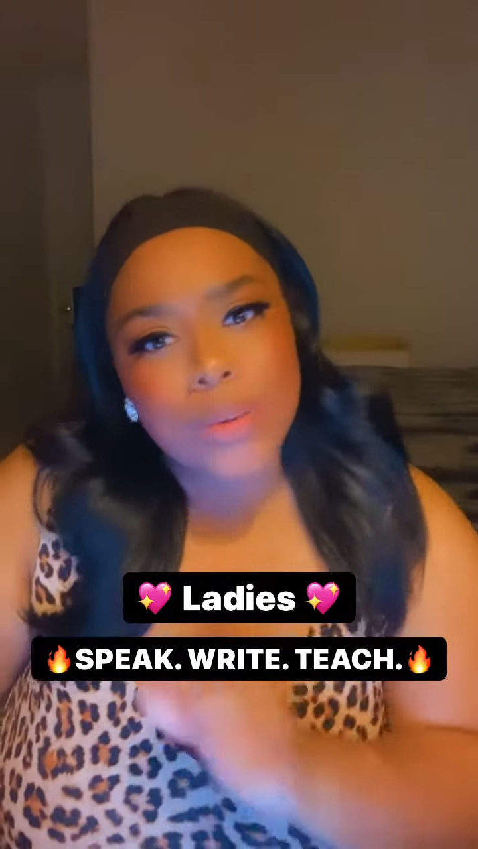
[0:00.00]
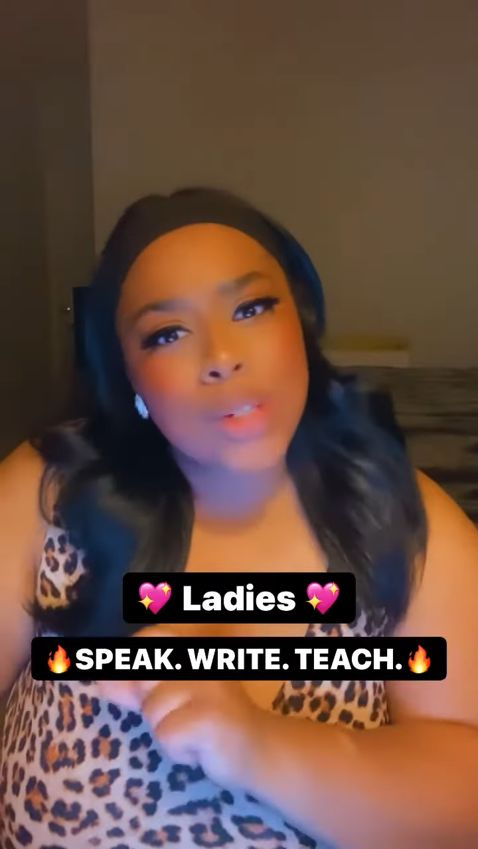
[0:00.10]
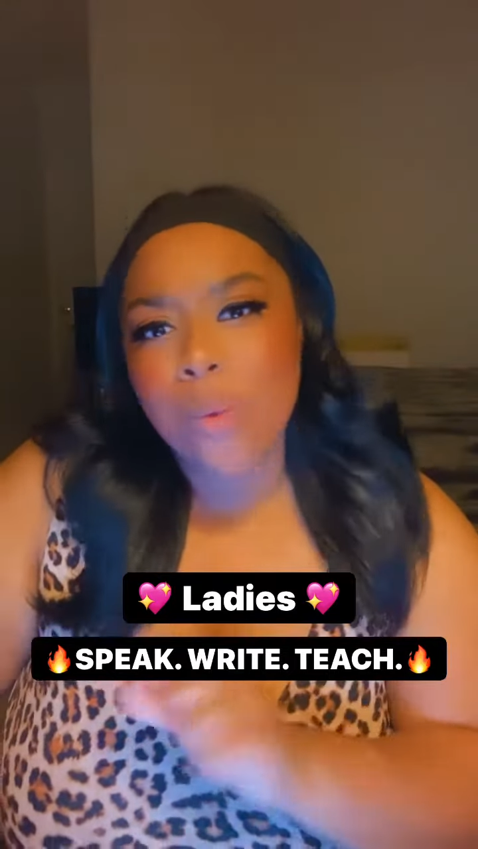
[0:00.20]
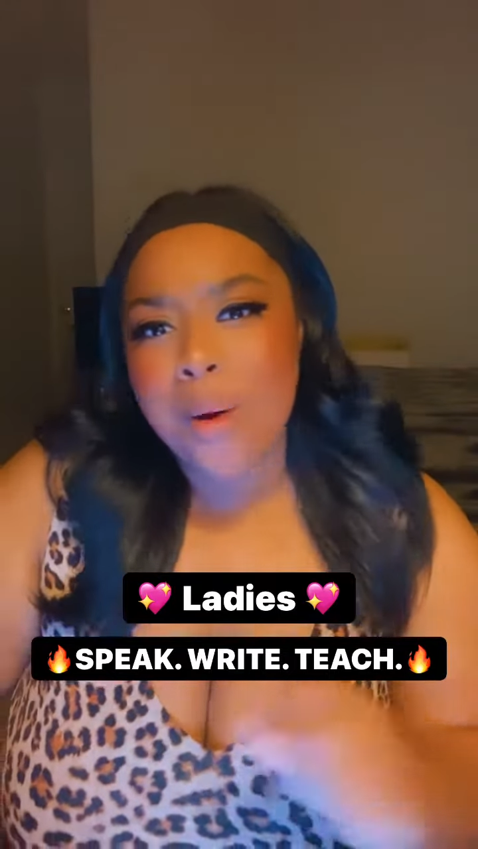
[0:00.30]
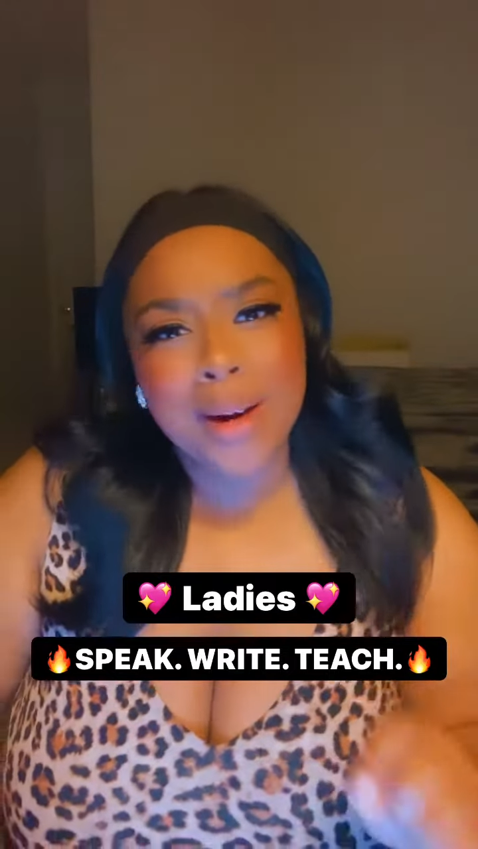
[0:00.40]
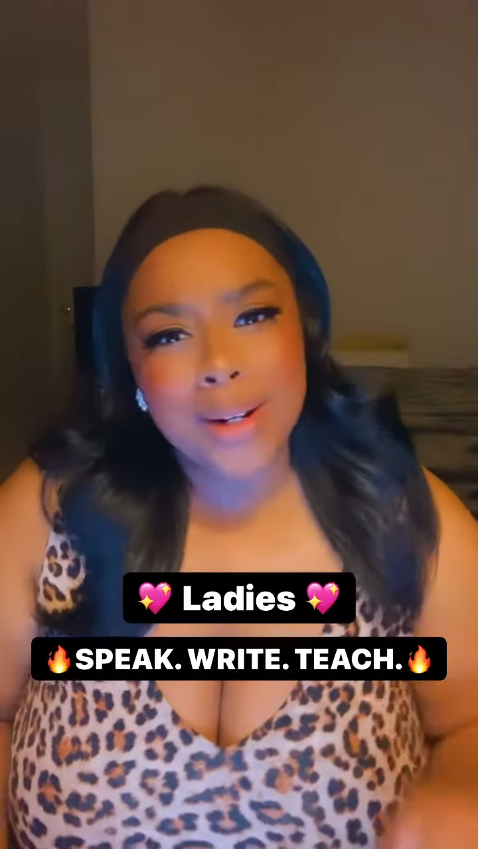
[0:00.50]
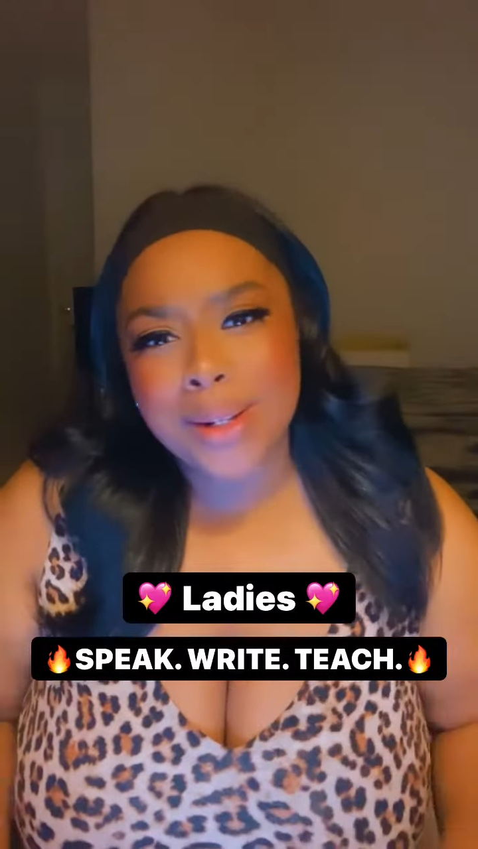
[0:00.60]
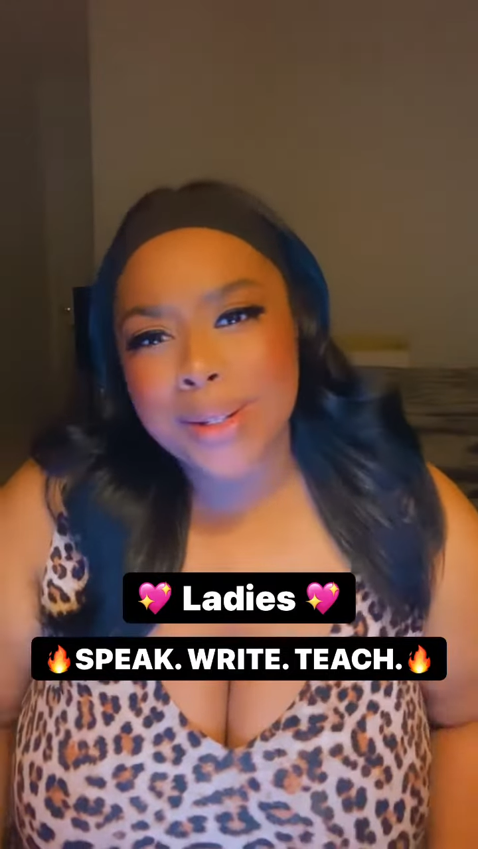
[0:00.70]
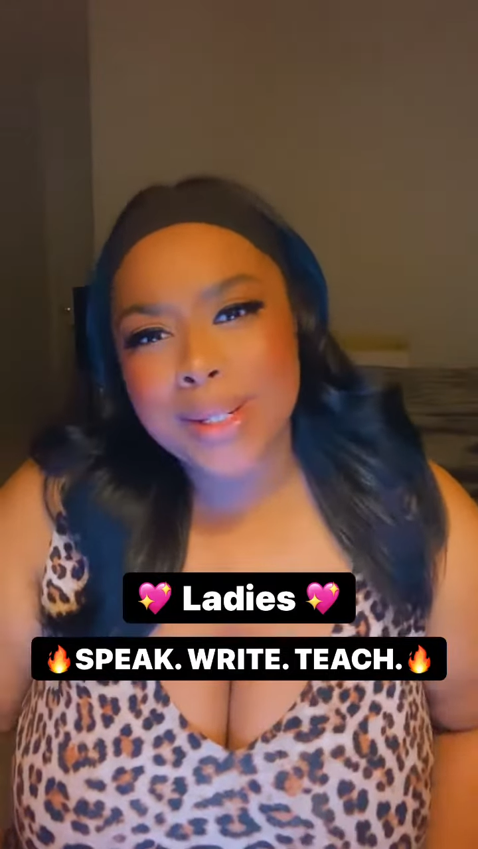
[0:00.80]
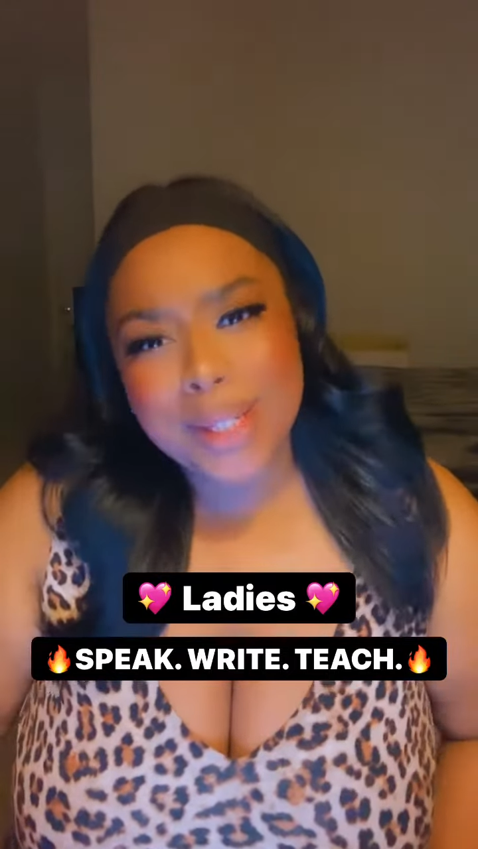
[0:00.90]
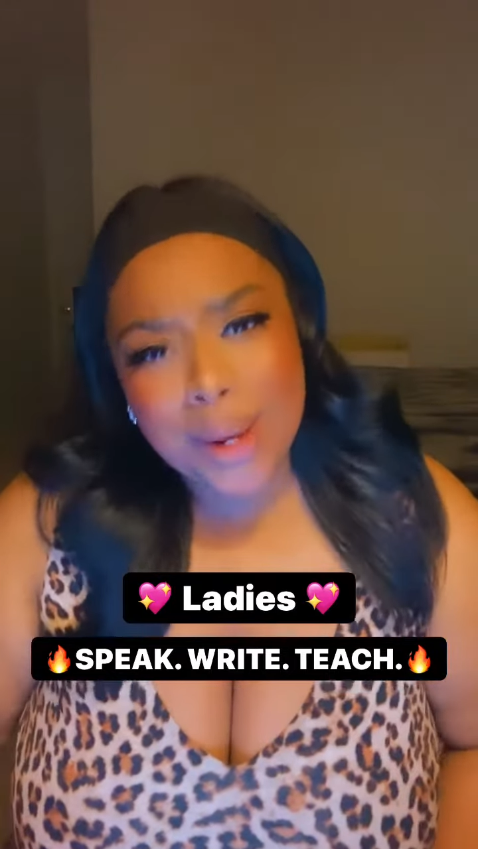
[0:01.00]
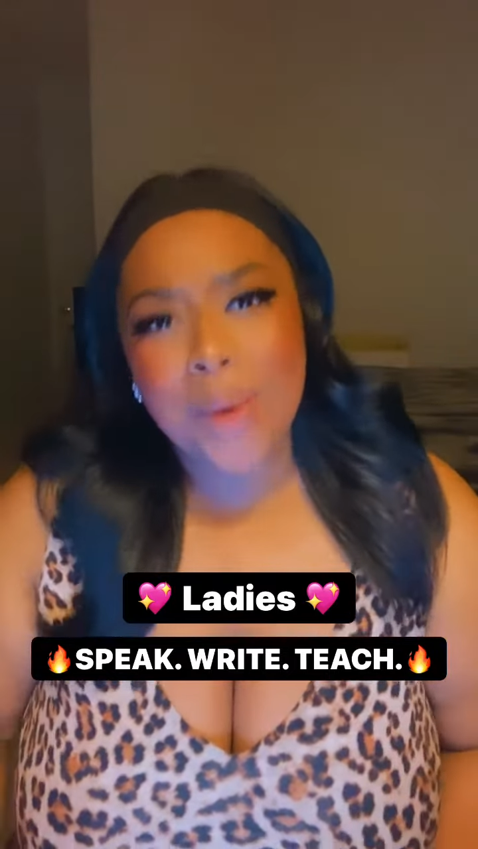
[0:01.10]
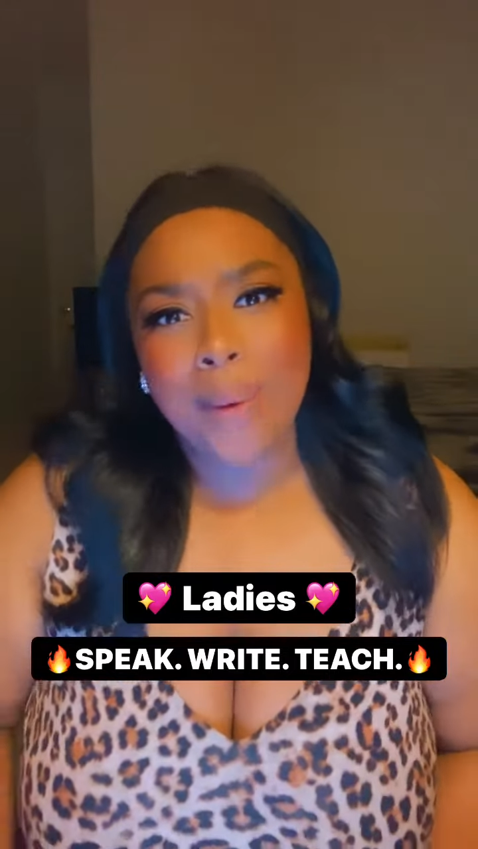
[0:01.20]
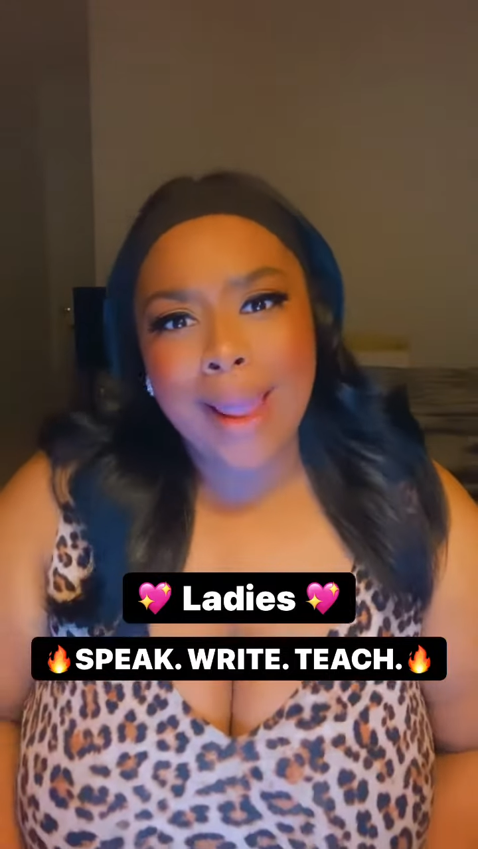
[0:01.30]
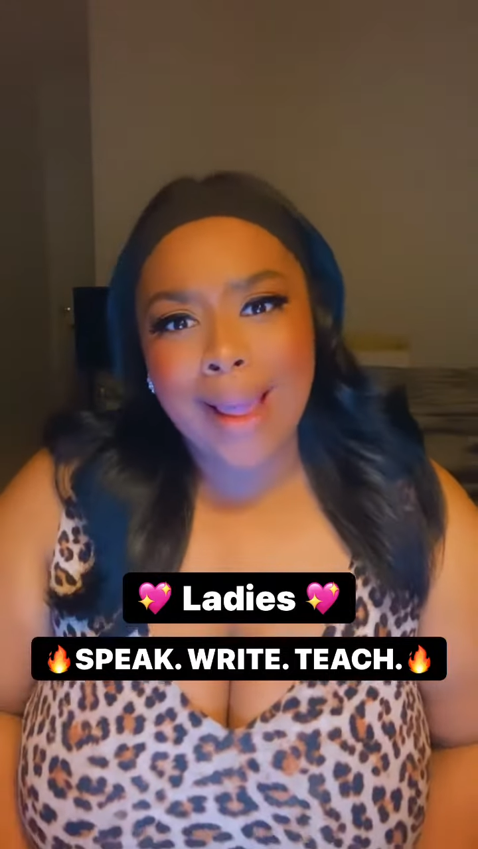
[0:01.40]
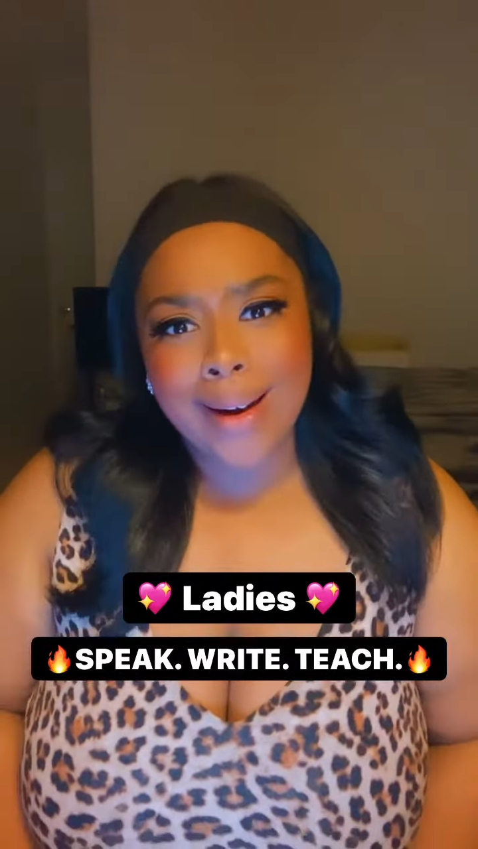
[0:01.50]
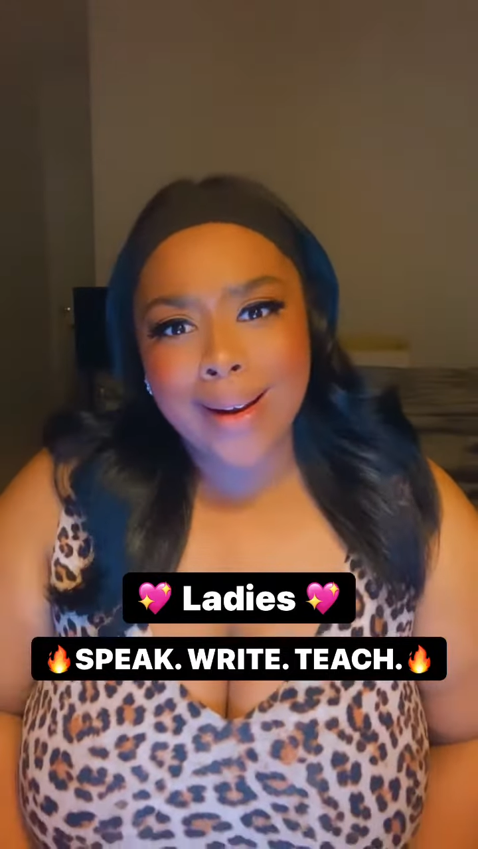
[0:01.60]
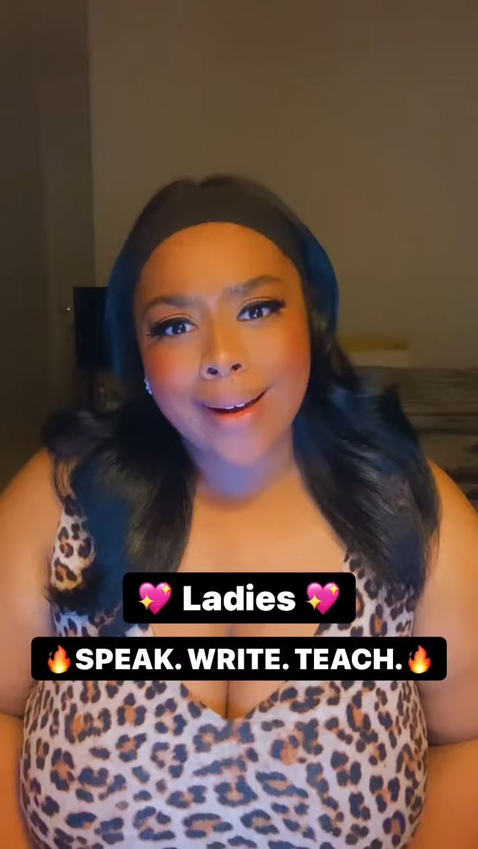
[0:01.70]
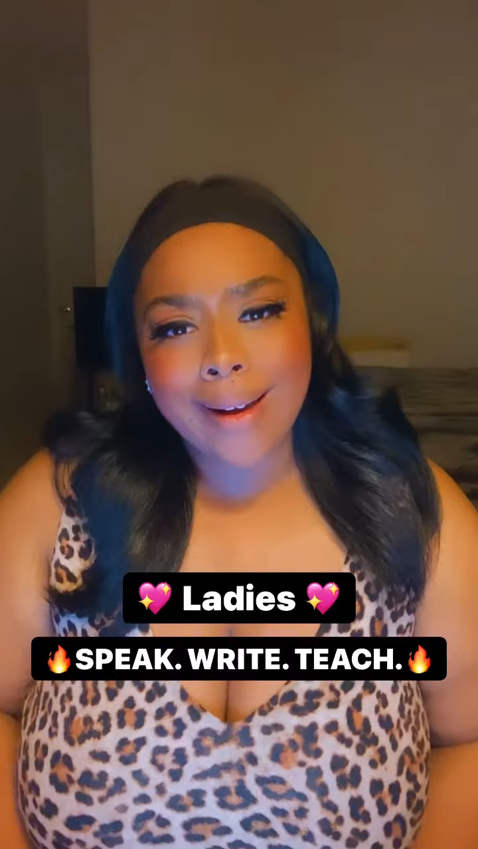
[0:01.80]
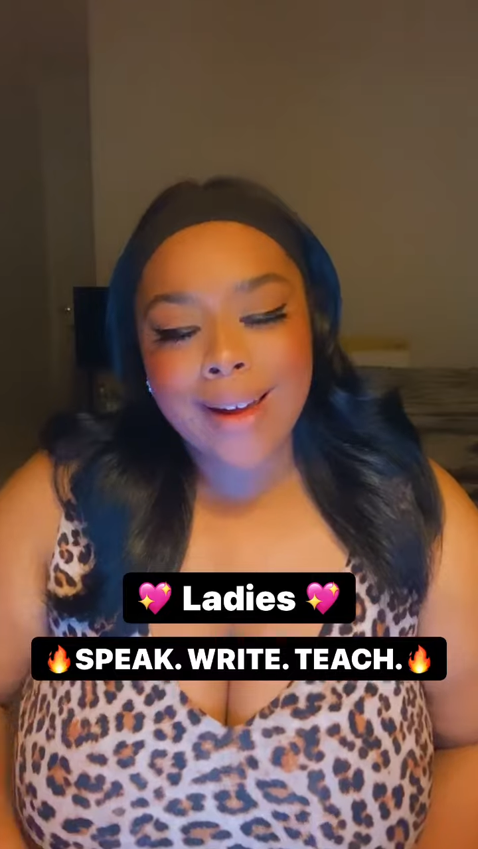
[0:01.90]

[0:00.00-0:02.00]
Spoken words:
So what are you doing?